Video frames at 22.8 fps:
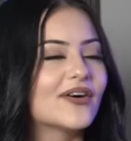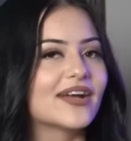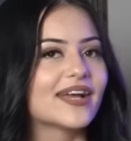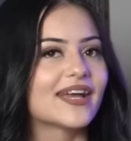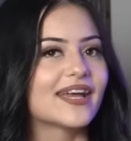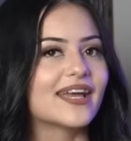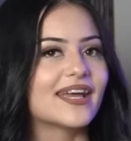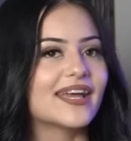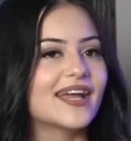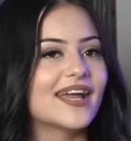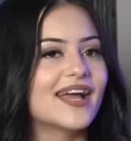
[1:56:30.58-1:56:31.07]

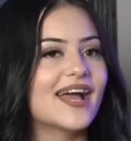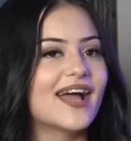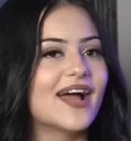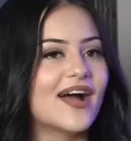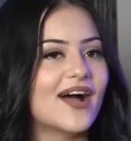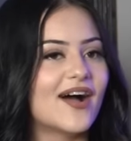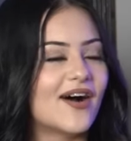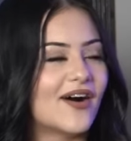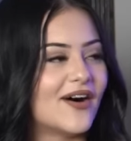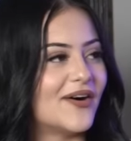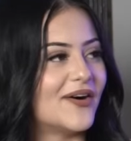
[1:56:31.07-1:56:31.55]
Okay.
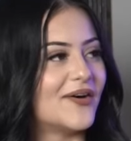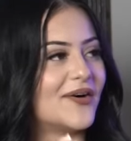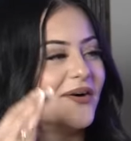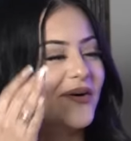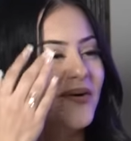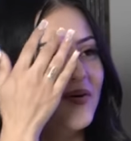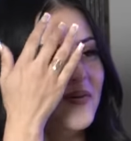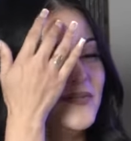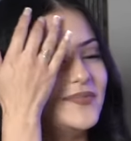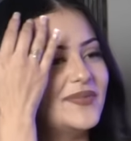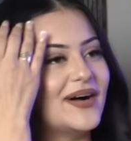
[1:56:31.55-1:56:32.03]

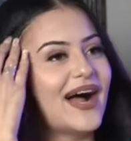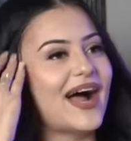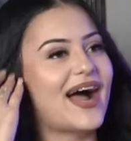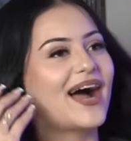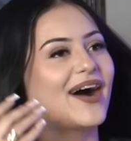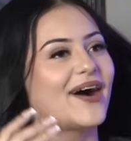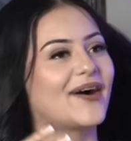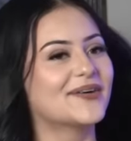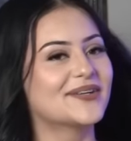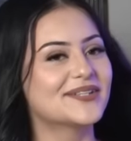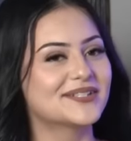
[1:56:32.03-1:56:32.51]
How
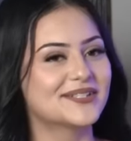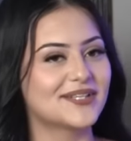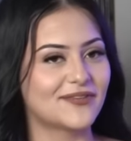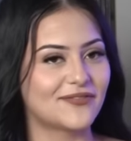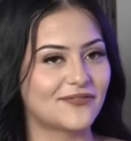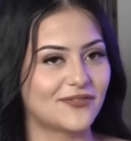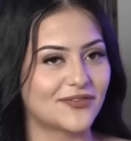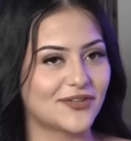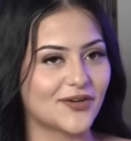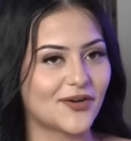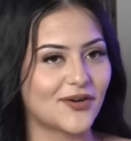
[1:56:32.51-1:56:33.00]
does it
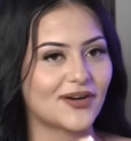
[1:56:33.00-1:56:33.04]
feel?